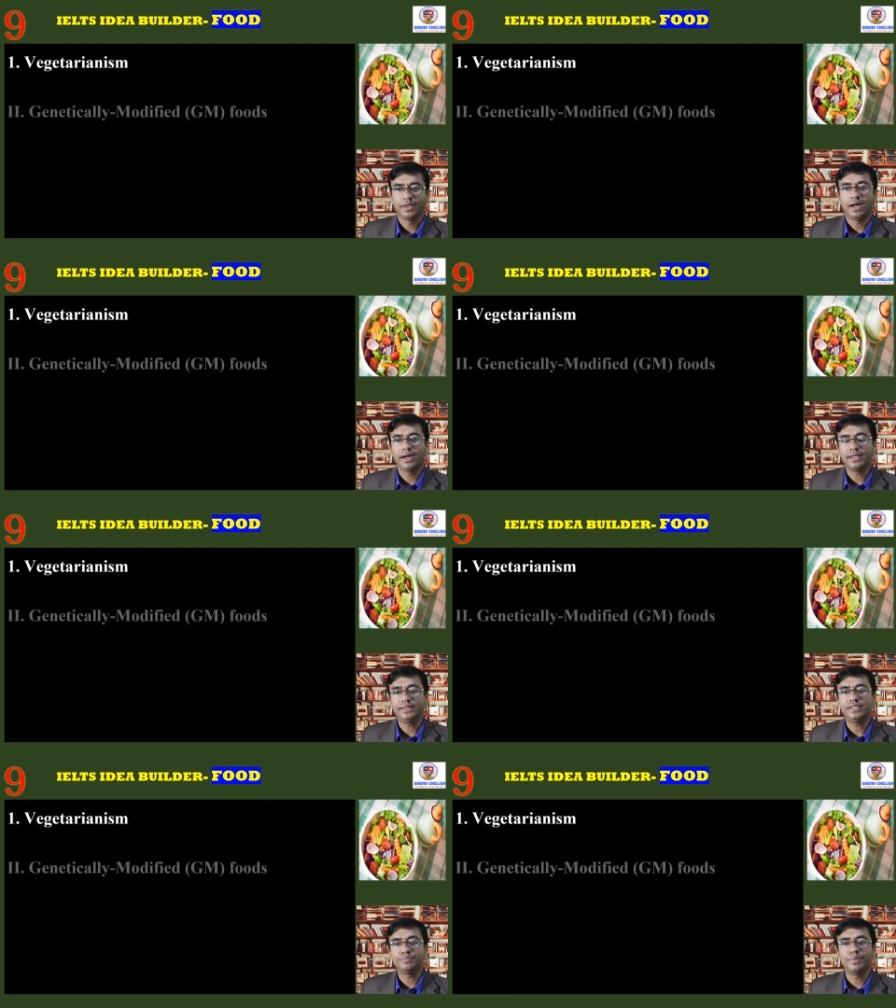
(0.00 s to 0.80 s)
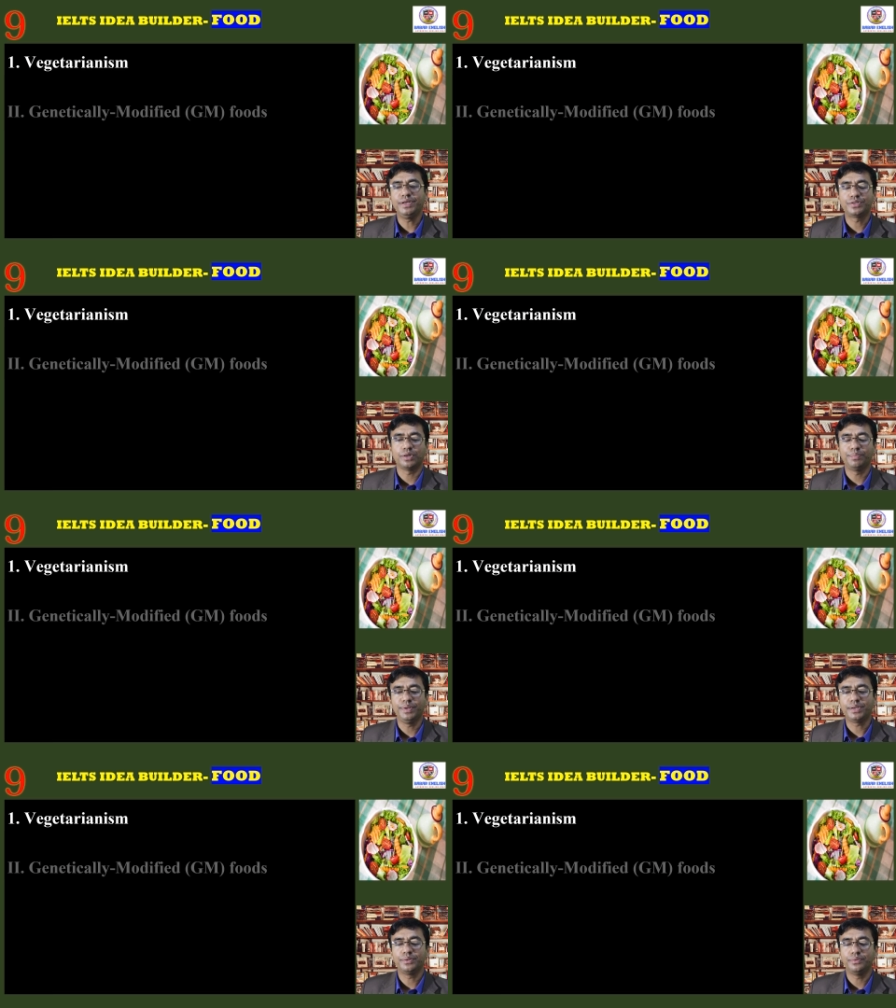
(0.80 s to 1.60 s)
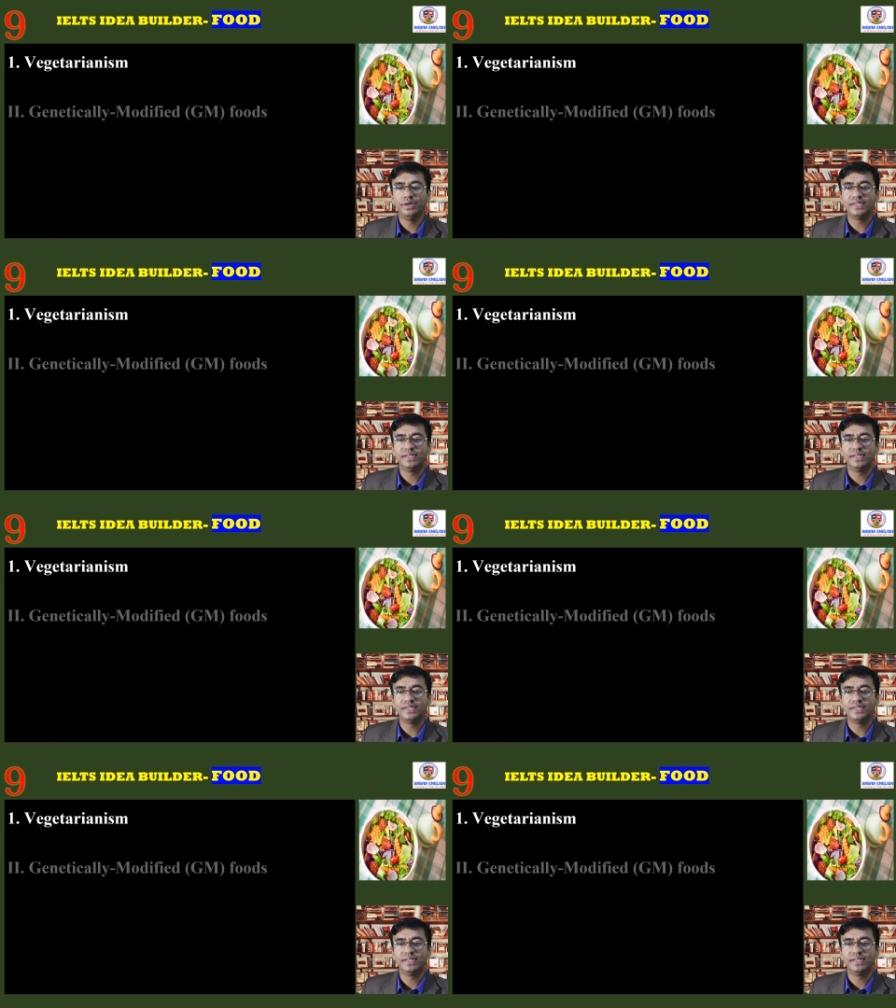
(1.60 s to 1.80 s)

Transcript: Under this main topic, we will